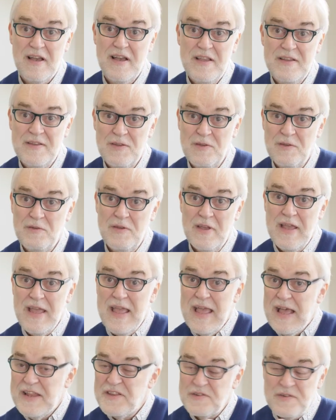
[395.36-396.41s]
I do.
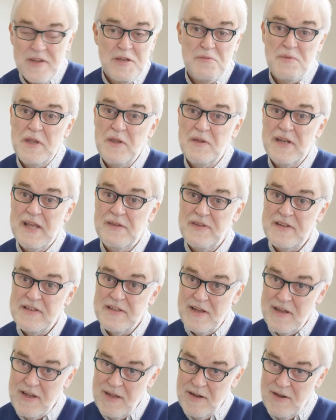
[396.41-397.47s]
And straight away, you can have a
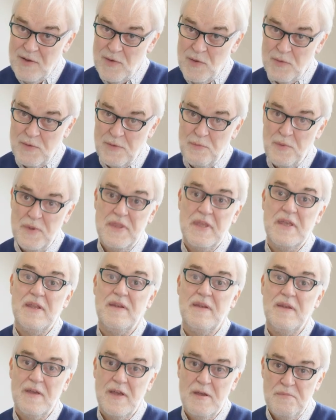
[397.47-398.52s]
dialogue
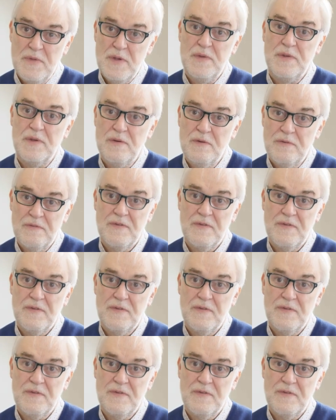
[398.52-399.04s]
within a musical